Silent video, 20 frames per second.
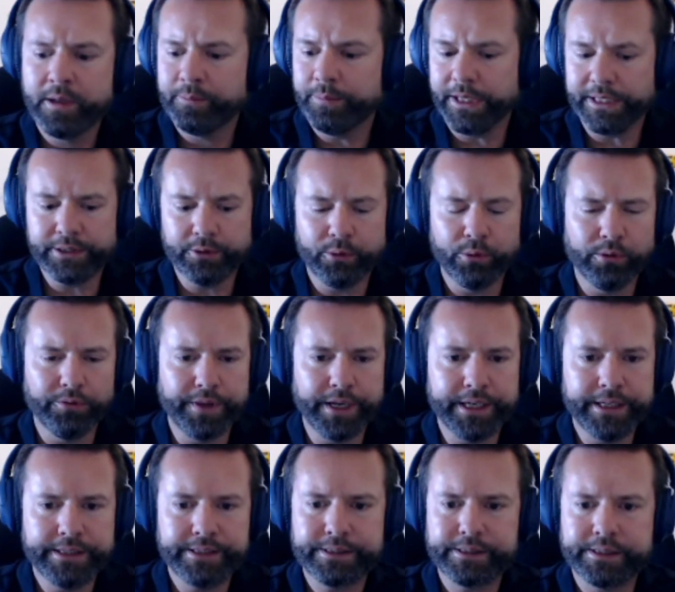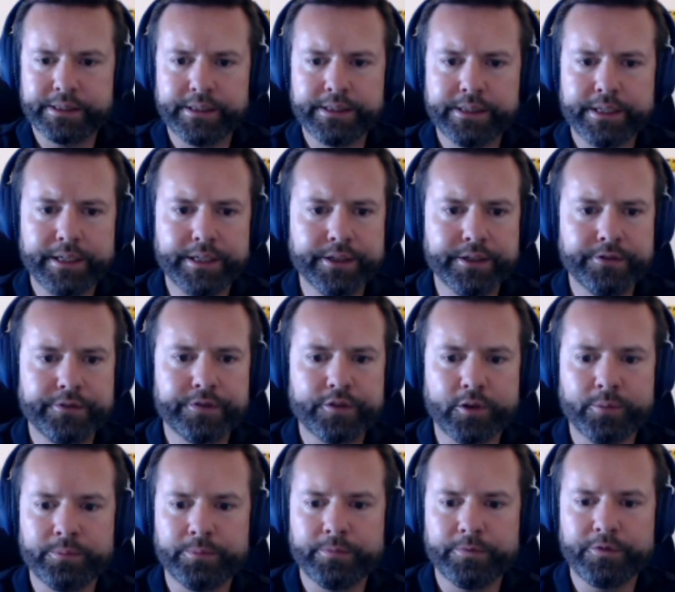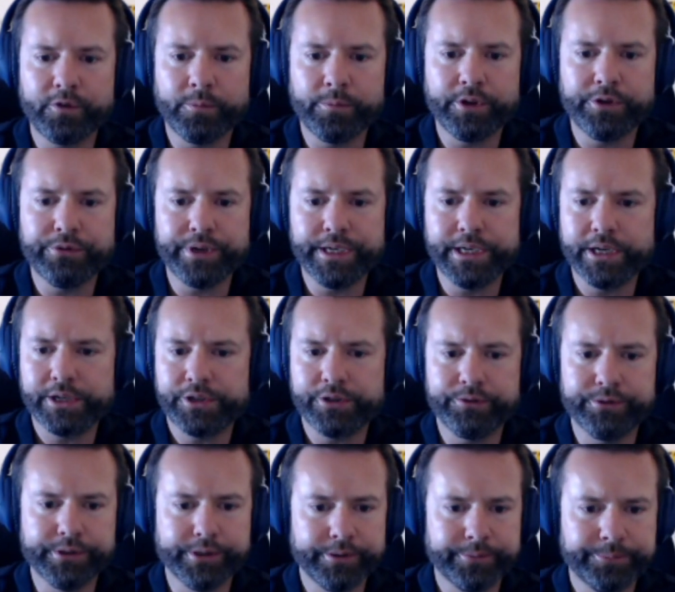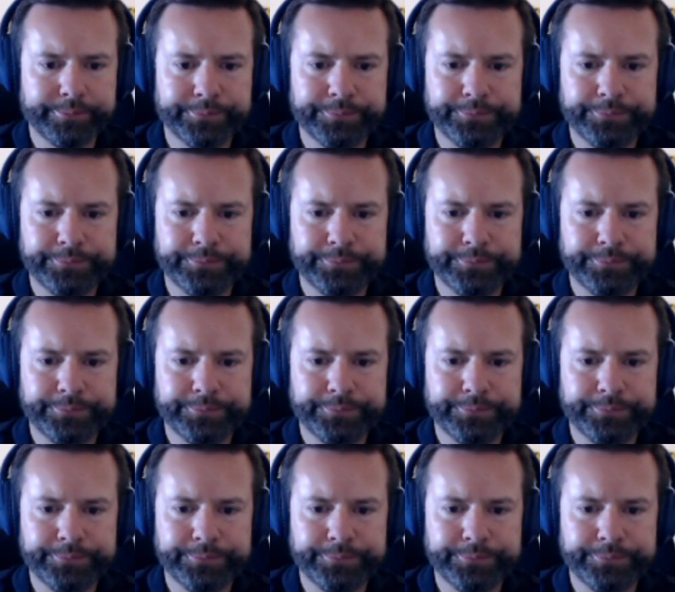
But all of that is hidden from the Redash user.